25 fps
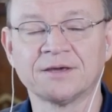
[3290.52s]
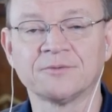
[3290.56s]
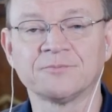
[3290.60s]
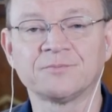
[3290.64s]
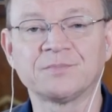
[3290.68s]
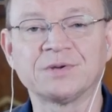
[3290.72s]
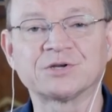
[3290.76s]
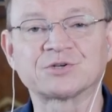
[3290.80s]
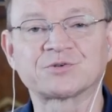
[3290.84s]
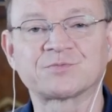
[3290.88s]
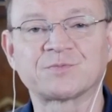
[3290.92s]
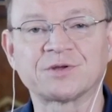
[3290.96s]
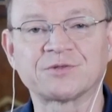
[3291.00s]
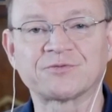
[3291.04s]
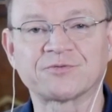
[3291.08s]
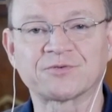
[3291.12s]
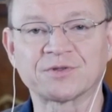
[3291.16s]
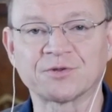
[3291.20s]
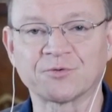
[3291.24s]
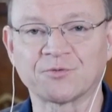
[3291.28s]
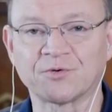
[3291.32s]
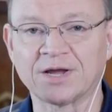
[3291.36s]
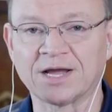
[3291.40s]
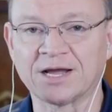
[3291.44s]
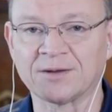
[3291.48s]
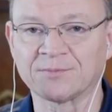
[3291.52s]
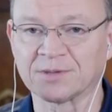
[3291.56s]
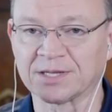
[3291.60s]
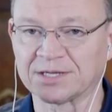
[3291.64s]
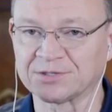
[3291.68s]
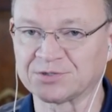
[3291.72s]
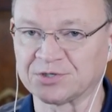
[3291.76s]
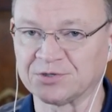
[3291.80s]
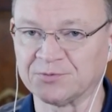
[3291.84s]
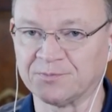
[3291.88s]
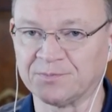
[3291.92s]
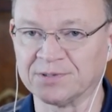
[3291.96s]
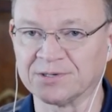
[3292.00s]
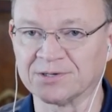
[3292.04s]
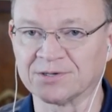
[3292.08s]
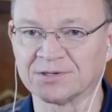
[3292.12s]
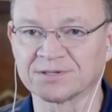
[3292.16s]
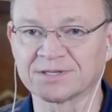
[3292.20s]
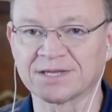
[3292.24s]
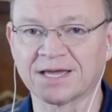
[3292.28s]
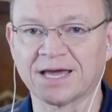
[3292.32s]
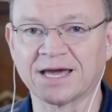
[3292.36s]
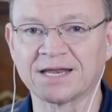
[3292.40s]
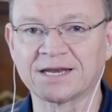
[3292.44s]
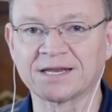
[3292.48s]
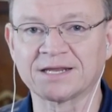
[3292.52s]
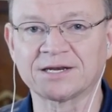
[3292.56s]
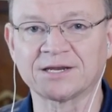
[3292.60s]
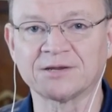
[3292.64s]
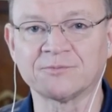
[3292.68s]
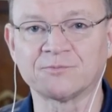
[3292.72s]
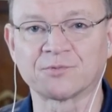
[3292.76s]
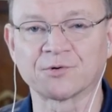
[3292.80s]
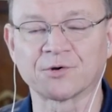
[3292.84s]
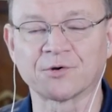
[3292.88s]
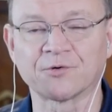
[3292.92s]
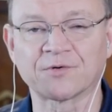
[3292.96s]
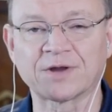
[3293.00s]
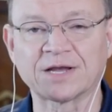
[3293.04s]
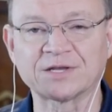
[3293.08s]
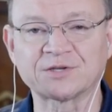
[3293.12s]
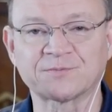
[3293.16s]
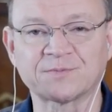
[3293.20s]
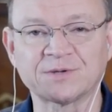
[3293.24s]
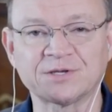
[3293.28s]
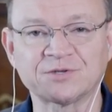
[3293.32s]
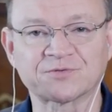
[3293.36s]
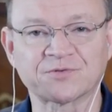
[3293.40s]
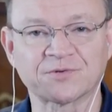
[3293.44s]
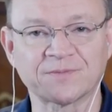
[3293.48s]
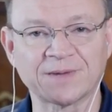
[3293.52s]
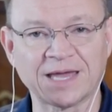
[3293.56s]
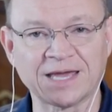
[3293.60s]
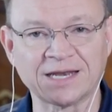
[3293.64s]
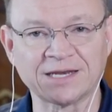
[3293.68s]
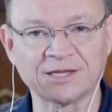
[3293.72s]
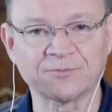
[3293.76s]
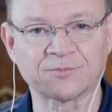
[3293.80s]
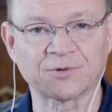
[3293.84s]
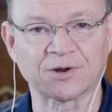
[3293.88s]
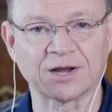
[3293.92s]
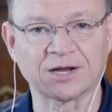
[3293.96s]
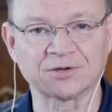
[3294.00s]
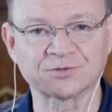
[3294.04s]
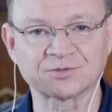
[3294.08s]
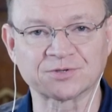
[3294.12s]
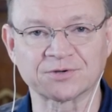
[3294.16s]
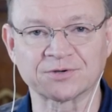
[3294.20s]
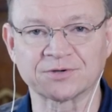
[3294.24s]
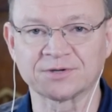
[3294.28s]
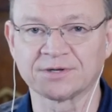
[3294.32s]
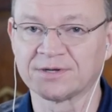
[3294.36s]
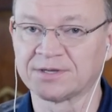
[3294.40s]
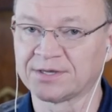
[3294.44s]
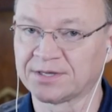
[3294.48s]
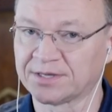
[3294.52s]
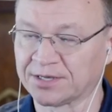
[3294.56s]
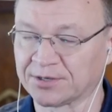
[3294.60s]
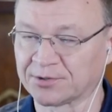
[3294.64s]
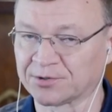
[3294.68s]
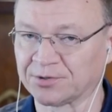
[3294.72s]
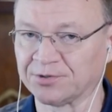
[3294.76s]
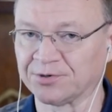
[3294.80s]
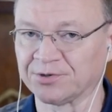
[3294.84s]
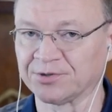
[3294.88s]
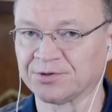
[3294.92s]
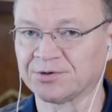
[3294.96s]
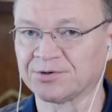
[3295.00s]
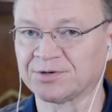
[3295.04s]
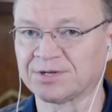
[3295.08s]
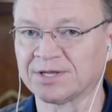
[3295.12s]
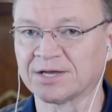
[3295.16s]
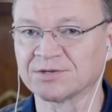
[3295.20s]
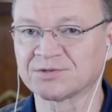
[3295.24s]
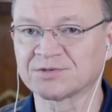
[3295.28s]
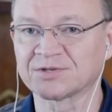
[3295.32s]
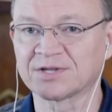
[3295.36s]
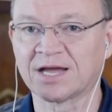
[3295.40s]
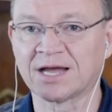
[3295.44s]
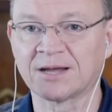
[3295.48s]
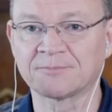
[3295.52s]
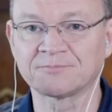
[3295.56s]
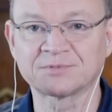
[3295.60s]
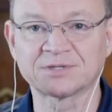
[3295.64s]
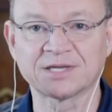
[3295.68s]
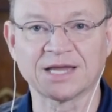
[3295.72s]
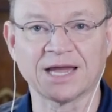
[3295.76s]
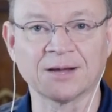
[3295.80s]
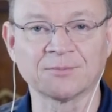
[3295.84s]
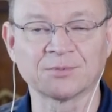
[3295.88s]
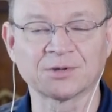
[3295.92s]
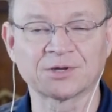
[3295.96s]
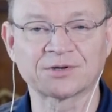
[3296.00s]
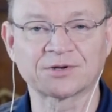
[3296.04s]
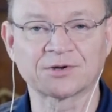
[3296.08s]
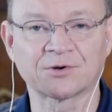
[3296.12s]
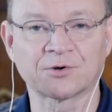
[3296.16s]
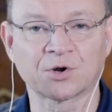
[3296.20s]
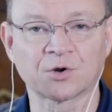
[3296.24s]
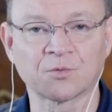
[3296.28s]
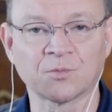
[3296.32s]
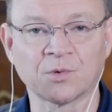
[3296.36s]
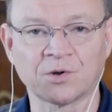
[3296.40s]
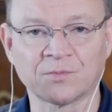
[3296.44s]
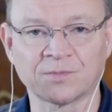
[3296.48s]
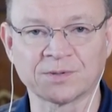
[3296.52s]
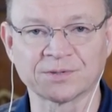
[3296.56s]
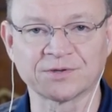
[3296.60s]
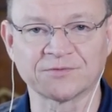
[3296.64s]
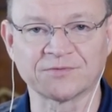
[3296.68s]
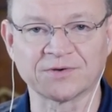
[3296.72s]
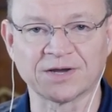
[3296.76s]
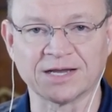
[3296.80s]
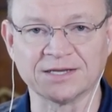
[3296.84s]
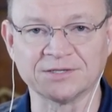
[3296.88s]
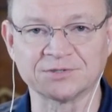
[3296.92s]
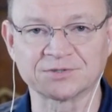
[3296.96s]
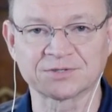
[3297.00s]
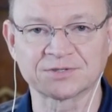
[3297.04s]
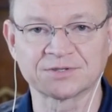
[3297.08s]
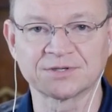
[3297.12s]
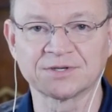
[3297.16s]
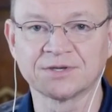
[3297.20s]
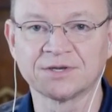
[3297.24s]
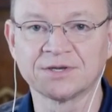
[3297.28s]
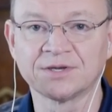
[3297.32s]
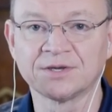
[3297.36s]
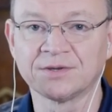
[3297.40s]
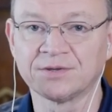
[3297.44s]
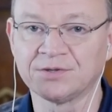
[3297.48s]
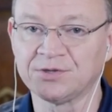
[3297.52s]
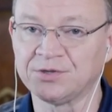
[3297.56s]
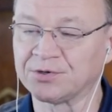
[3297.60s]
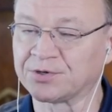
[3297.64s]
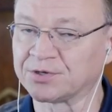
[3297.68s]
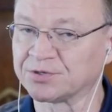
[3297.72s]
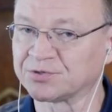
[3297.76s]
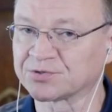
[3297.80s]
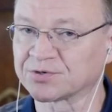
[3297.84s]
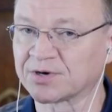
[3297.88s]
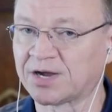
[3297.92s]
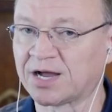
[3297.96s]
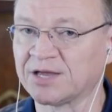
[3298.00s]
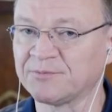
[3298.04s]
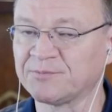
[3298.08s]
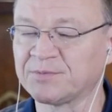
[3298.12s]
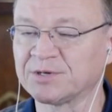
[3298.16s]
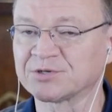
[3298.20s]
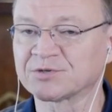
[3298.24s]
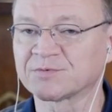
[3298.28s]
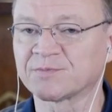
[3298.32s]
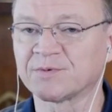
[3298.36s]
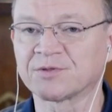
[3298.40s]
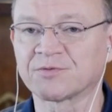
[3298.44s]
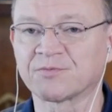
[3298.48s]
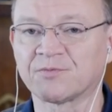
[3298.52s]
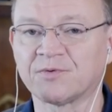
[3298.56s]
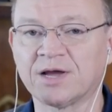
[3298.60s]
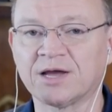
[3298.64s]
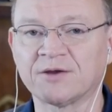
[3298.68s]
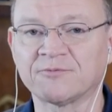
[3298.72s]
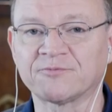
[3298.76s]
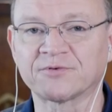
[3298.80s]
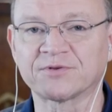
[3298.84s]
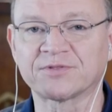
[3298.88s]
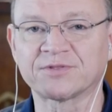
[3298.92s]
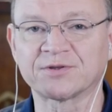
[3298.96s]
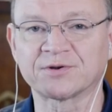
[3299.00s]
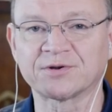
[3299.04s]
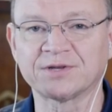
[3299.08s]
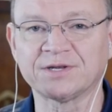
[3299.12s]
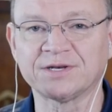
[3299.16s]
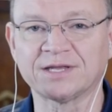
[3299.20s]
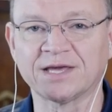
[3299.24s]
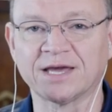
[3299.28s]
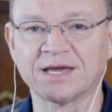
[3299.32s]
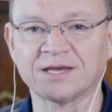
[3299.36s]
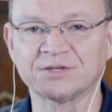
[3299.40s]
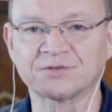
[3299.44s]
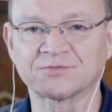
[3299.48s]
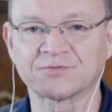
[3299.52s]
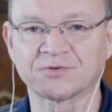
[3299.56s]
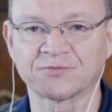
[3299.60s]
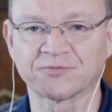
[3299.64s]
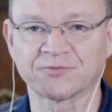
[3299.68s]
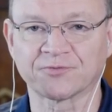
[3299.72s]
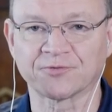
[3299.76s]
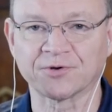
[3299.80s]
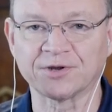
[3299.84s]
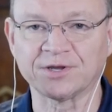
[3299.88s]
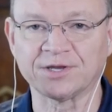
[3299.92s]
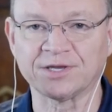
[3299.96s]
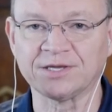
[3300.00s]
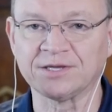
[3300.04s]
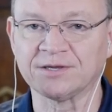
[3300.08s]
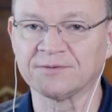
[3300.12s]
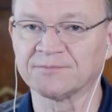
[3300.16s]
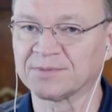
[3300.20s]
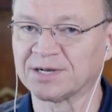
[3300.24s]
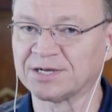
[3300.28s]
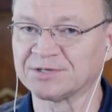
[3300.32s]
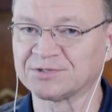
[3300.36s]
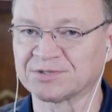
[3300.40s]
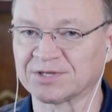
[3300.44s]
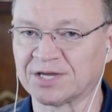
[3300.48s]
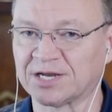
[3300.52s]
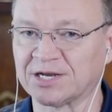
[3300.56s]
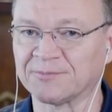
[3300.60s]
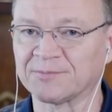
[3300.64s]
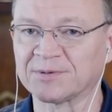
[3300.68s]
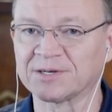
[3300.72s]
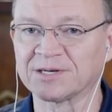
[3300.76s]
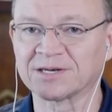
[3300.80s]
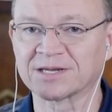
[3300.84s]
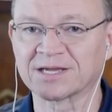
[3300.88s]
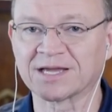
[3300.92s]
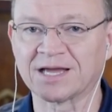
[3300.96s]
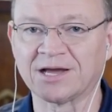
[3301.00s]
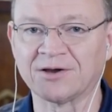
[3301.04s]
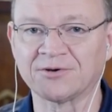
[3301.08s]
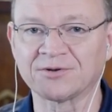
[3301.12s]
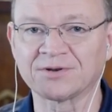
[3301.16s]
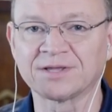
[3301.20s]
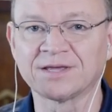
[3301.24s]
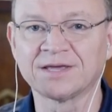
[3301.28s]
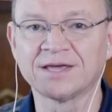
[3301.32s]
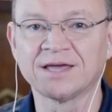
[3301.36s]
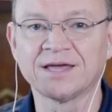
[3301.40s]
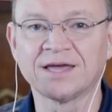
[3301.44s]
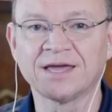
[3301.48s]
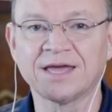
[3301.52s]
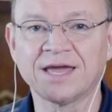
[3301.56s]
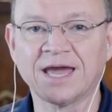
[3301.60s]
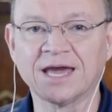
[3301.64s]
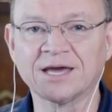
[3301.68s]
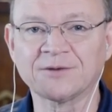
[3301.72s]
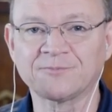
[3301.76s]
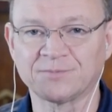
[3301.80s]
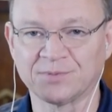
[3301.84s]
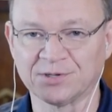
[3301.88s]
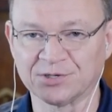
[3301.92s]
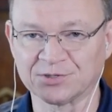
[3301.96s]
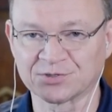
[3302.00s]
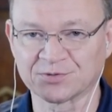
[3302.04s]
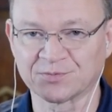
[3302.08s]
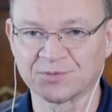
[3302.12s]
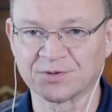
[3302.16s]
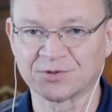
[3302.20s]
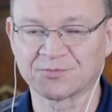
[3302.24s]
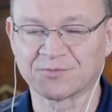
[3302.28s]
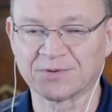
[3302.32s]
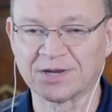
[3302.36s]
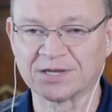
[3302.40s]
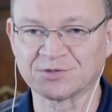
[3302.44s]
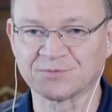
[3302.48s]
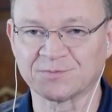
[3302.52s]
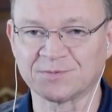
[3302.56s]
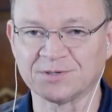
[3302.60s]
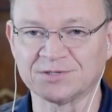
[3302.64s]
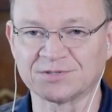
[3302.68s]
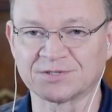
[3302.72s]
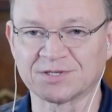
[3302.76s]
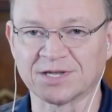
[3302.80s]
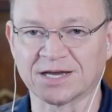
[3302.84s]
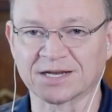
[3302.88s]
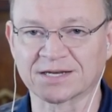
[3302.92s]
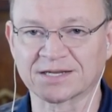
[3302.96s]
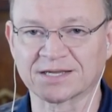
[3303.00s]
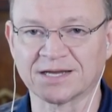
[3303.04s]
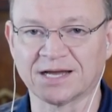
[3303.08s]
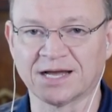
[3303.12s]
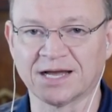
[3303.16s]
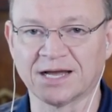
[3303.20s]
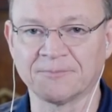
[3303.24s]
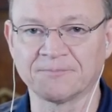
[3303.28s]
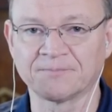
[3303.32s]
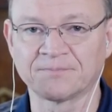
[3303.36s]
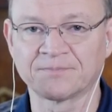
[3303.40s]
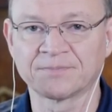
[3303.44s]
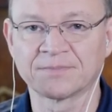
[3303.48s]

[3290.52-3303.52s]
BeerSmith for the web lets you build, edit, and brew recipes from any browser, including your desktop, tablet, or mobile device. You can try BeerSmith Web for 30 days for free by setting up an account at BeerSmithRecipes.com.